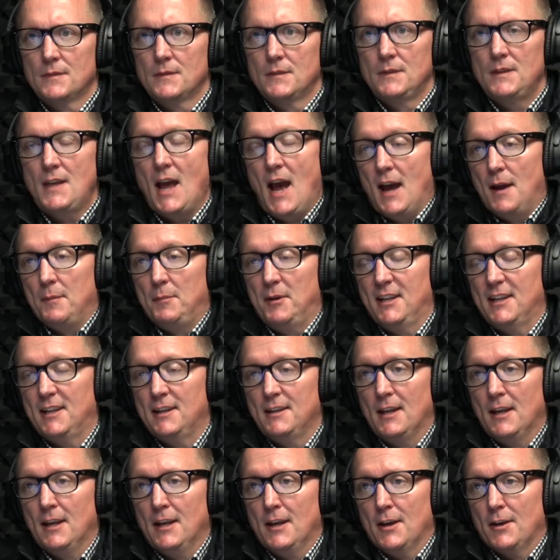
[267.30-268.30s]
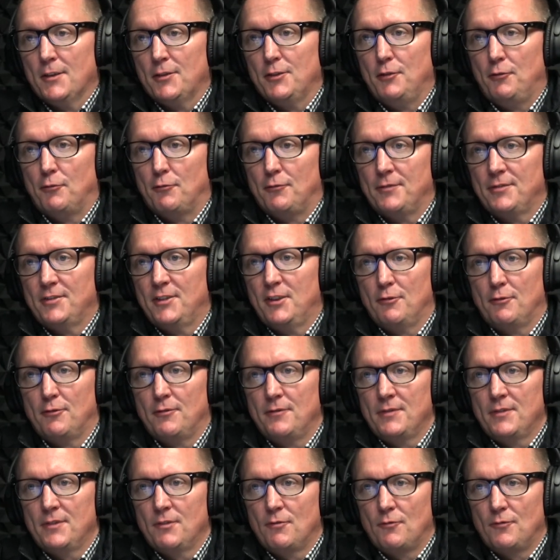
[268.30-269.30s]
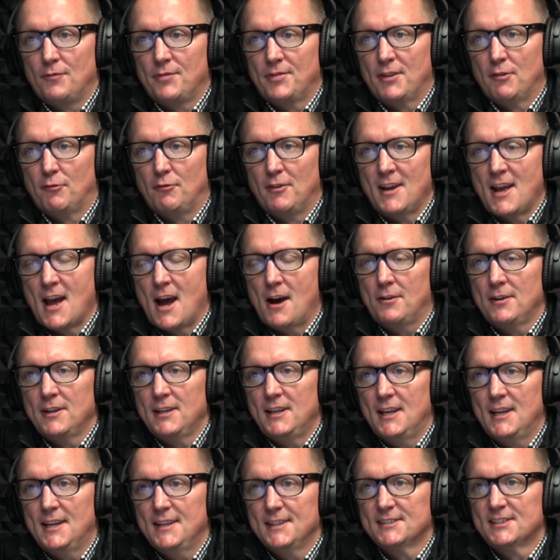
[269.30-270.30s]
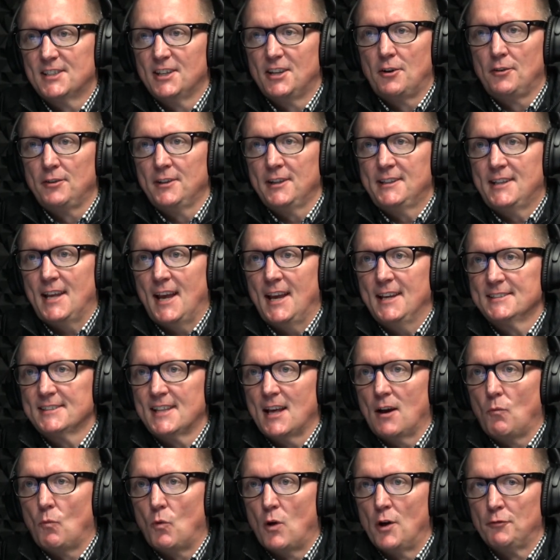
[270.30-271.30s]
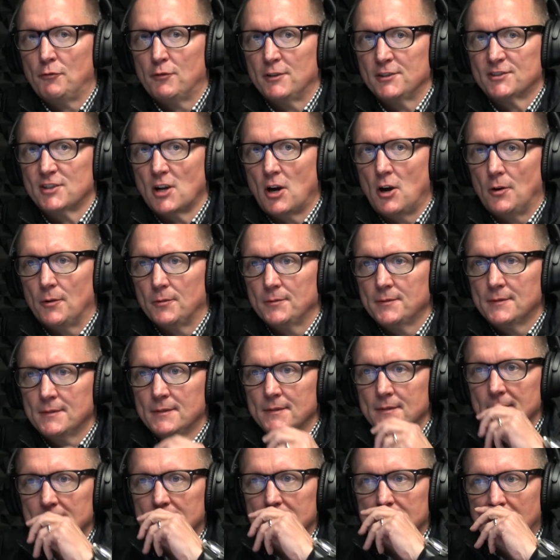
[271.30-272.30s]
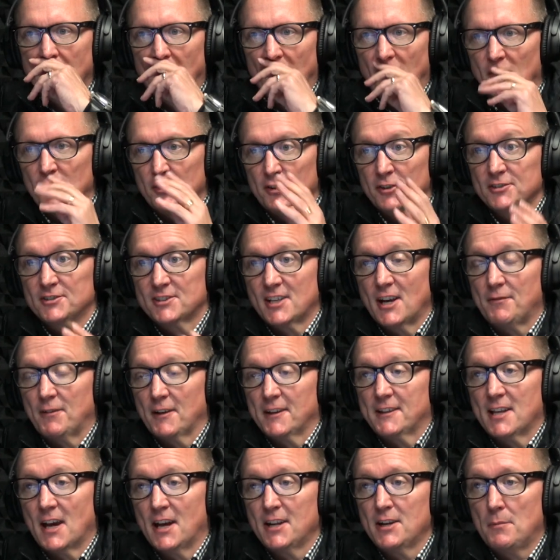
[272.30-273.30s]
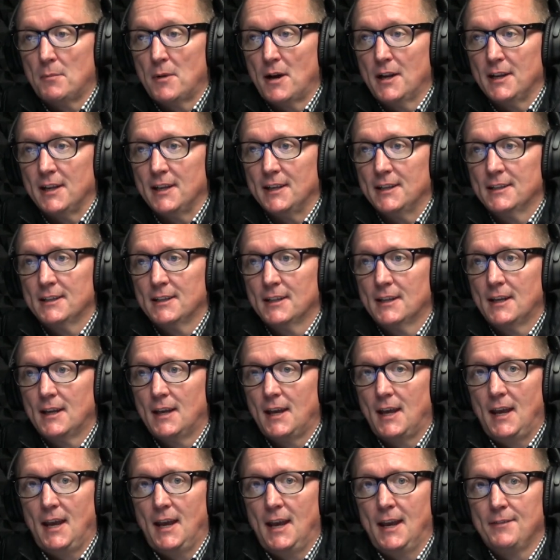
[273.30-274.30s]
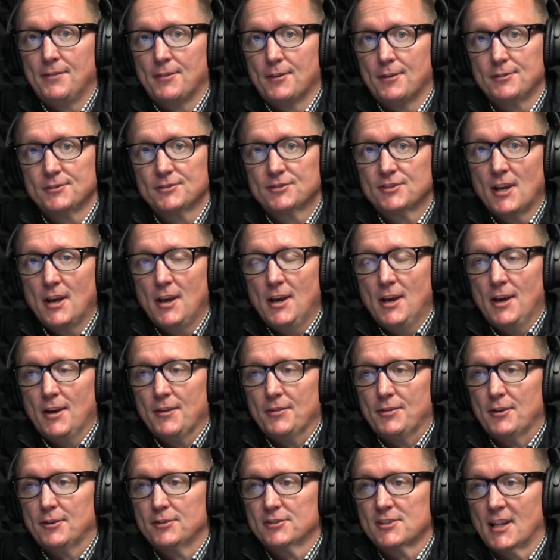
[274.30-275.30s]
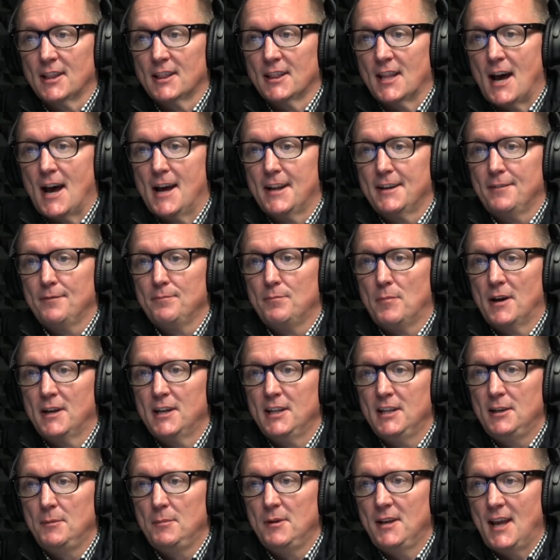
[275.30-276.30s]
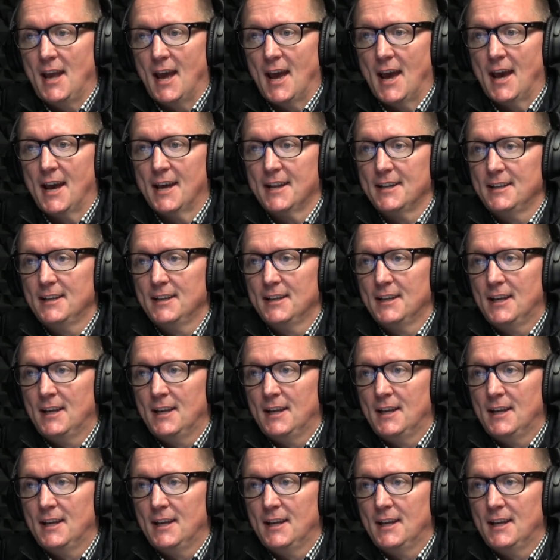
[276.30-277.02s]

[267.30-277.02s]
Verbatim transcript: Yeah, I mean, the the the reality is it only takes that one result to earn yourself a ton of money. And there's there's a lot of money to be had.